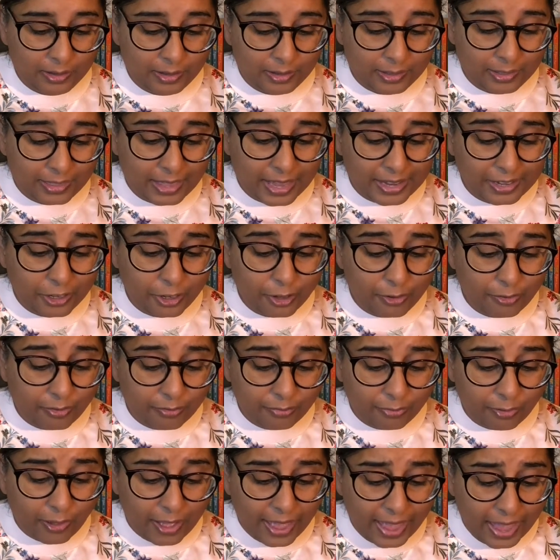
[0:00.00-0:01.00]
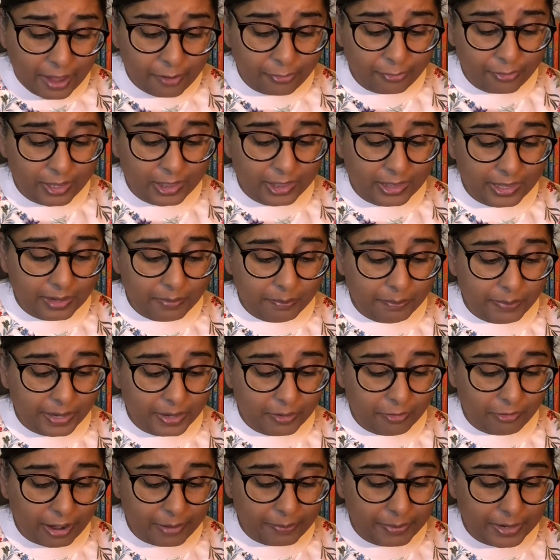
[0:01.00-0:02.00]
Thank you for everything,
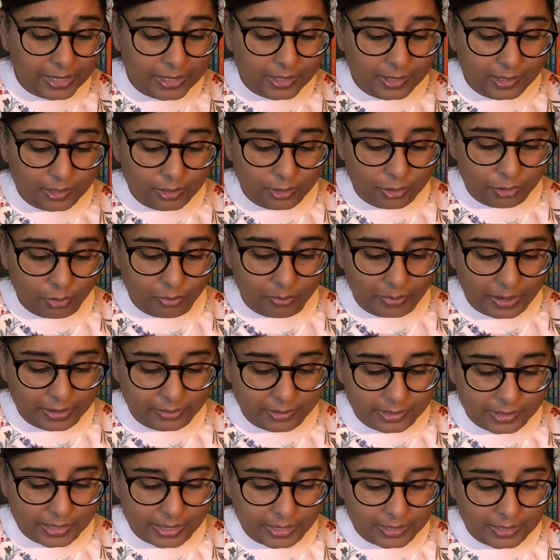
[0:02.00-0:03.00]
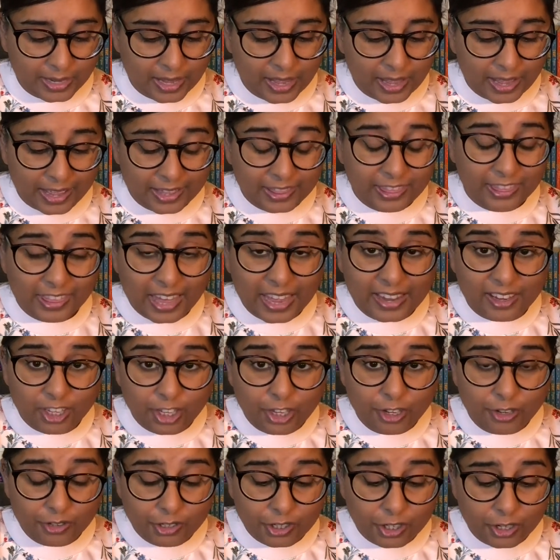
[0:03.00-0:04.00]
Big Rabbit, Dormouse said. And thank
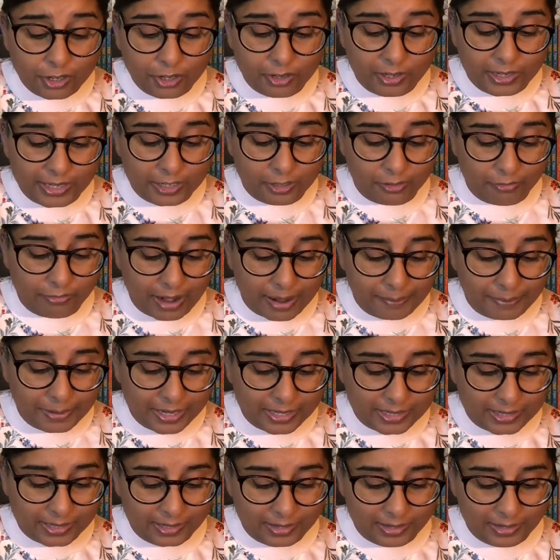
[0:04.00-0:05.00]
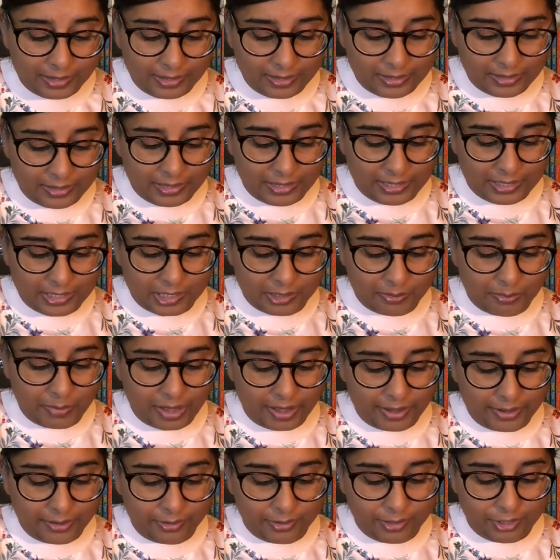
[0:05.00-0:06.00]
you too, Little Rabbit, he
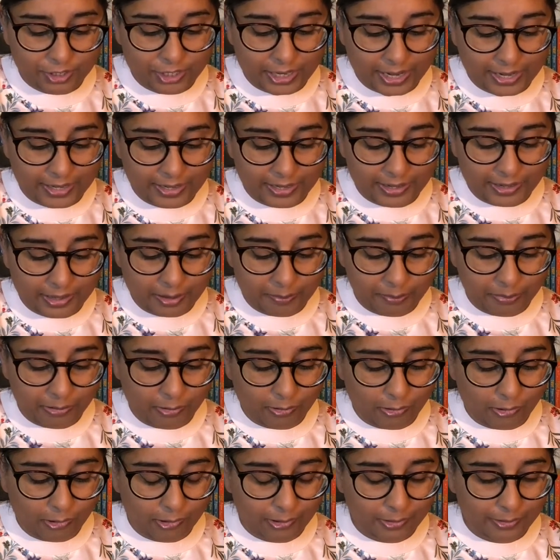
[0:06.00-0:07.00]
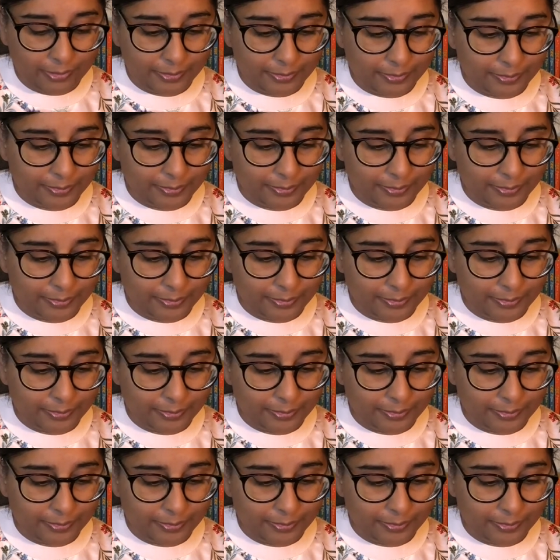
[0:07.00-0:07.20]
smiled, shaking her paw.